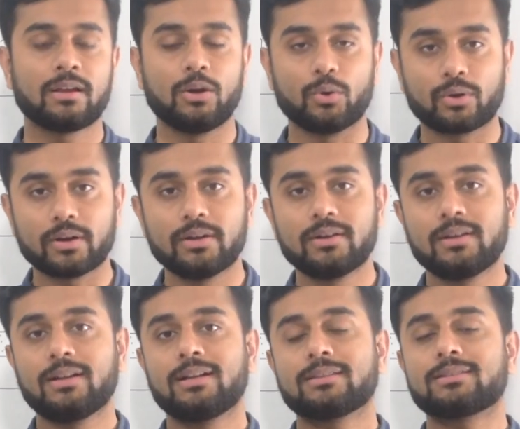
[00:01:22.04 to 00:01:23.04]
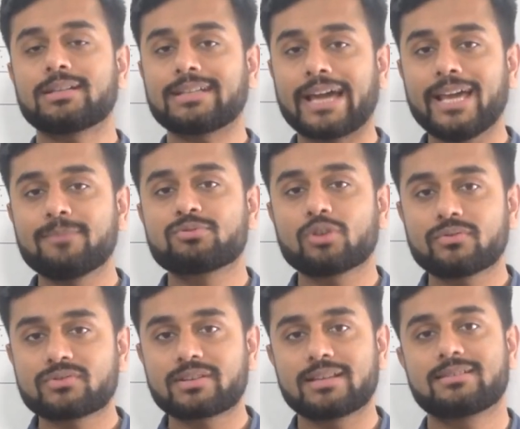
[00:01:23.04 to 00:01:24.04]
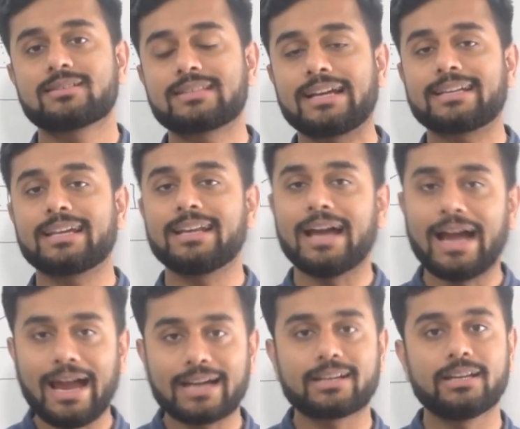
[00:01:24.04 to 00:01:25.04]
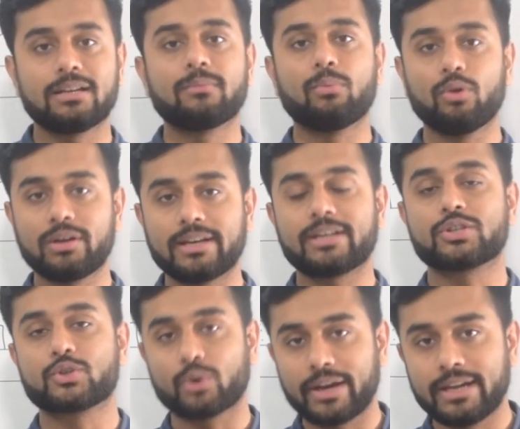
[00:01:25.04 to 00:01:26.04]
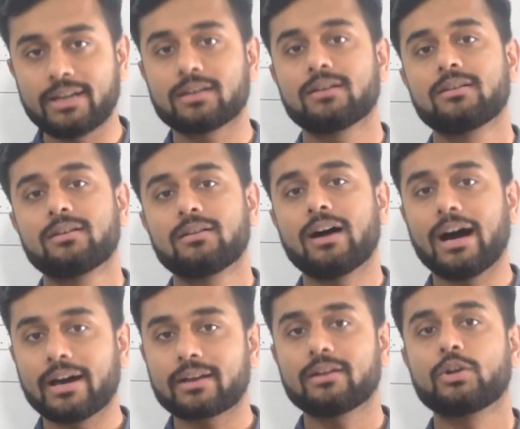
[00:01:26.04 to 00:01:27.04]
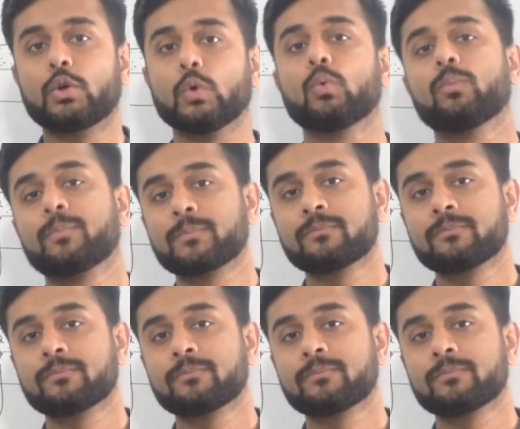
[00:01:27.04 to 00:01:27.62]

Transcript: Look, the types of stresses that can act in a bolted joint are two.